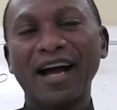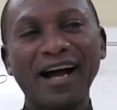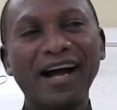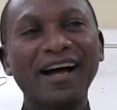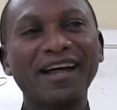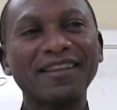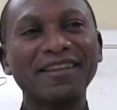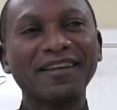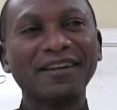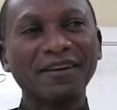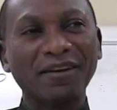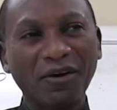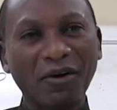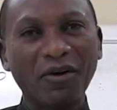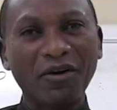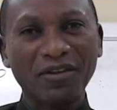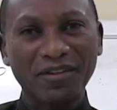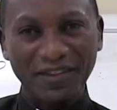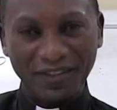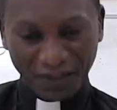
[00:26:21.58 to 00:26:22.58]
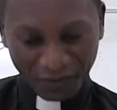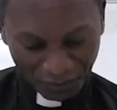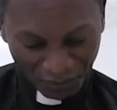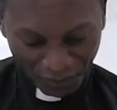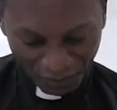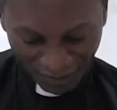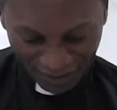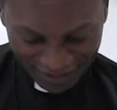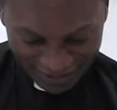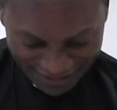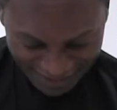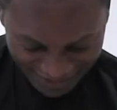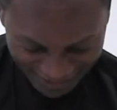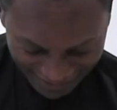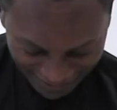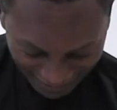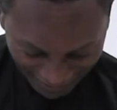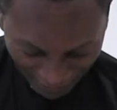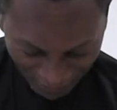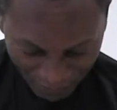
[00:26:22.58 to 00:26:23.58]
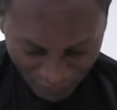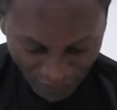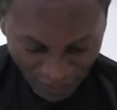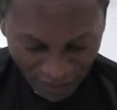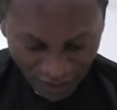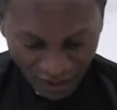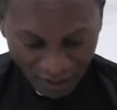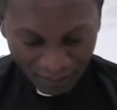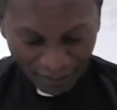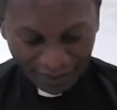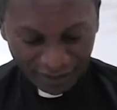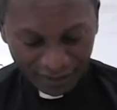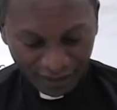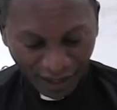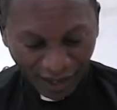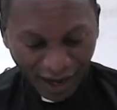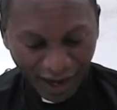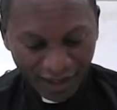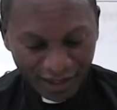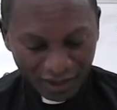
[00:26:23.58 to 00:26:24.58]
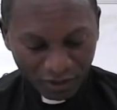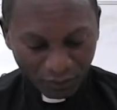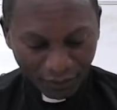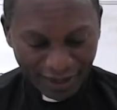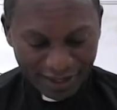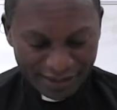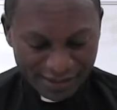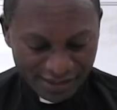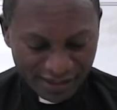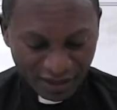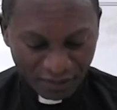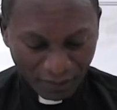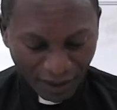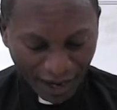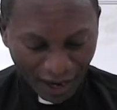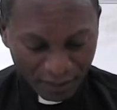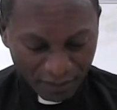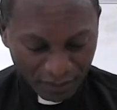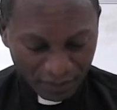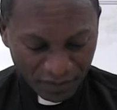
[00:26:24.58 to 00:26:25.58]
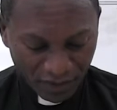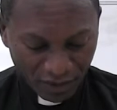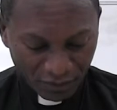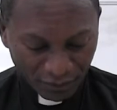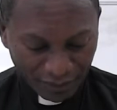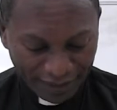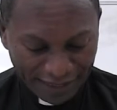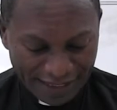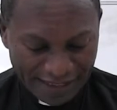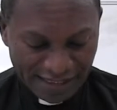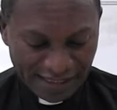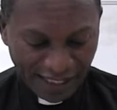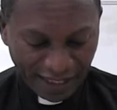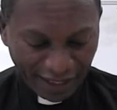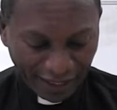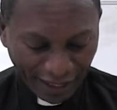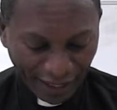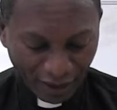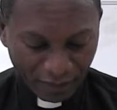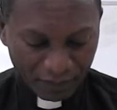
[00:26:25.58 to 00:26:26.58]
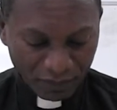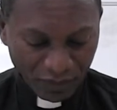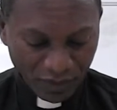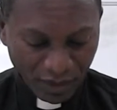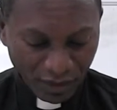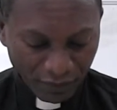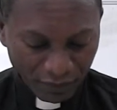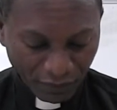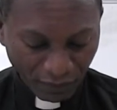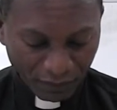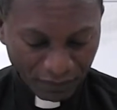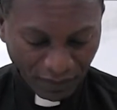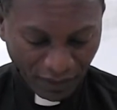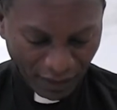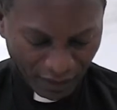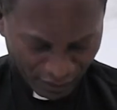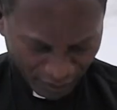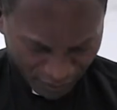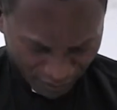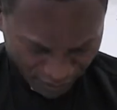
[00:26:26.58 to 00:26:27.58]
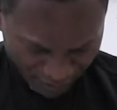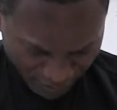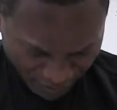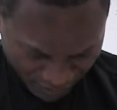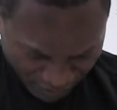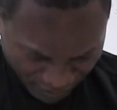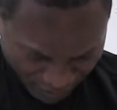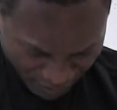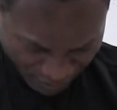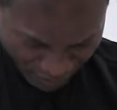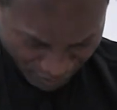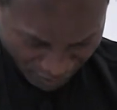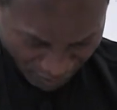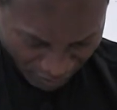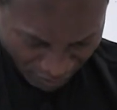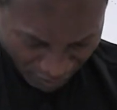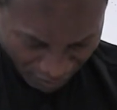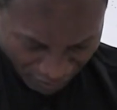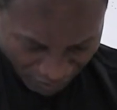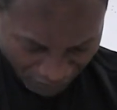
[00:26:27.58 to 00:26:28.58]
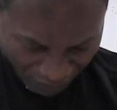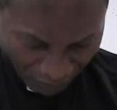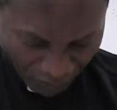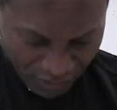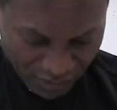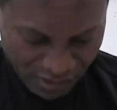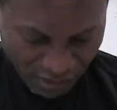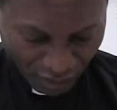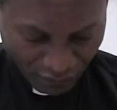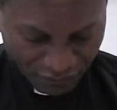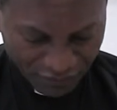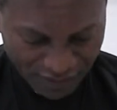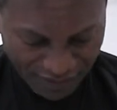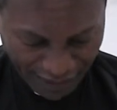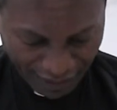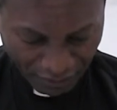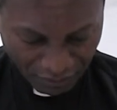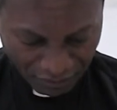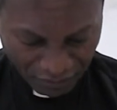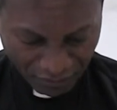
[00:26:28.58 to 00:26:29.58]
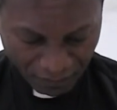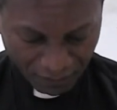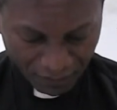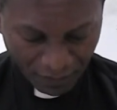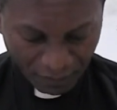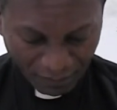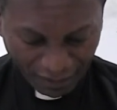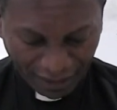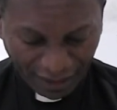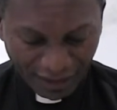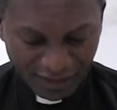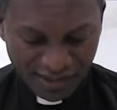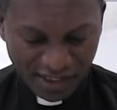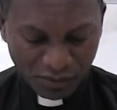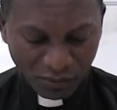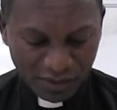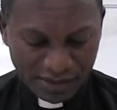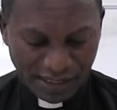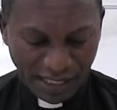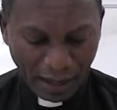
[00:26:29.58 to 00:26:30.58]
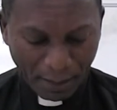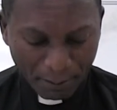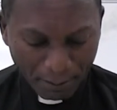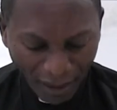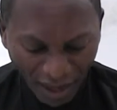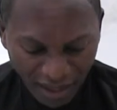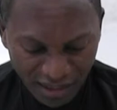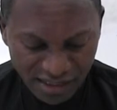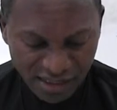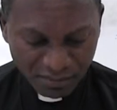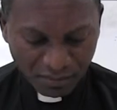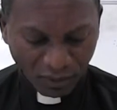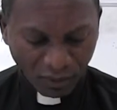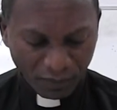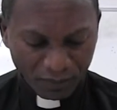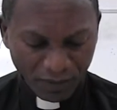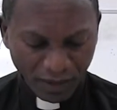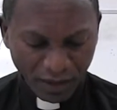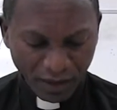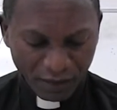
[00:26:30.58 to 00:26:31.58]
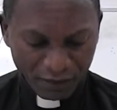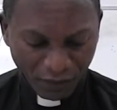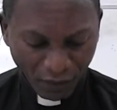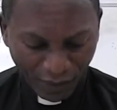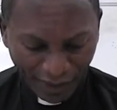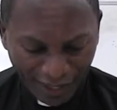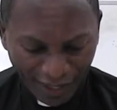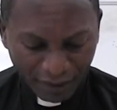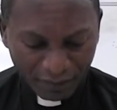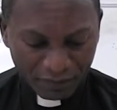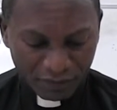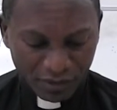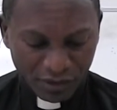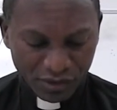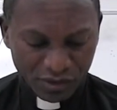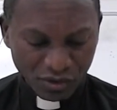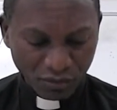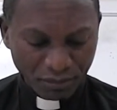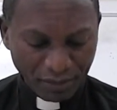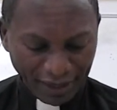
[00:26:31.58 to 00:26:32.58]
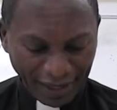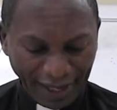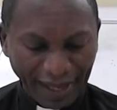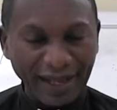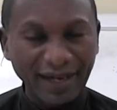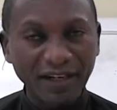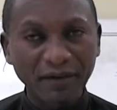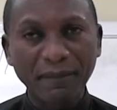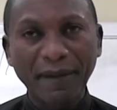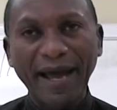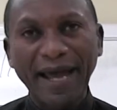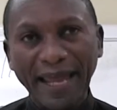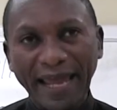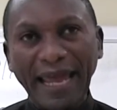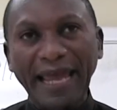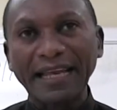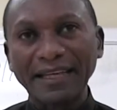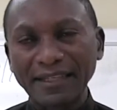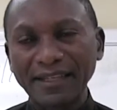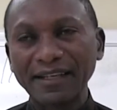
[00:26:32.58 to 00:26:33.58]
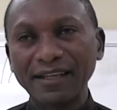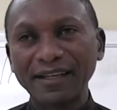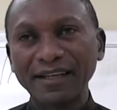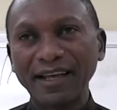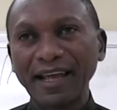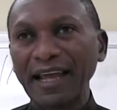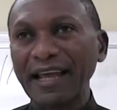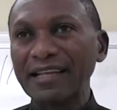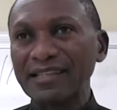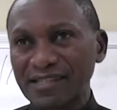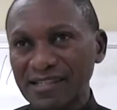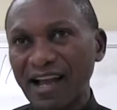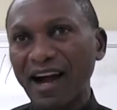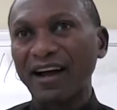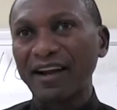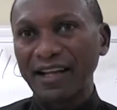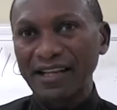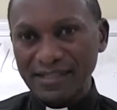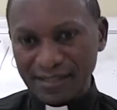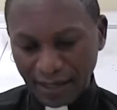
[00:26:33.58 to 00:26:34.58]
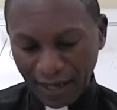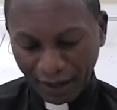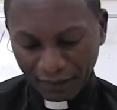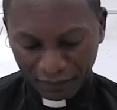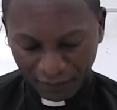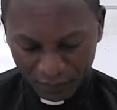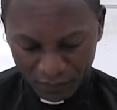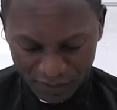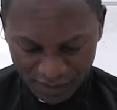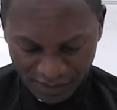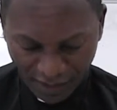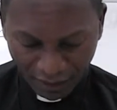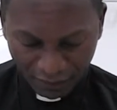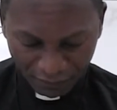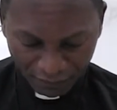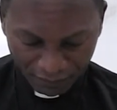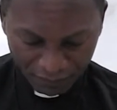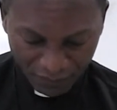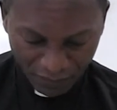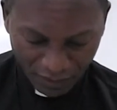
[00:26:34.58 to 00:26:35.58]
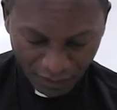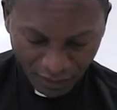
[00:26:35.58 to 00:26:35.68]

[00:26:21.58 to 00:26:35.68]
Ah, the Romans, okay? But God raised him up, releasing him from the throes of death because it was impossible for him to be held by it. He is God, his life himself.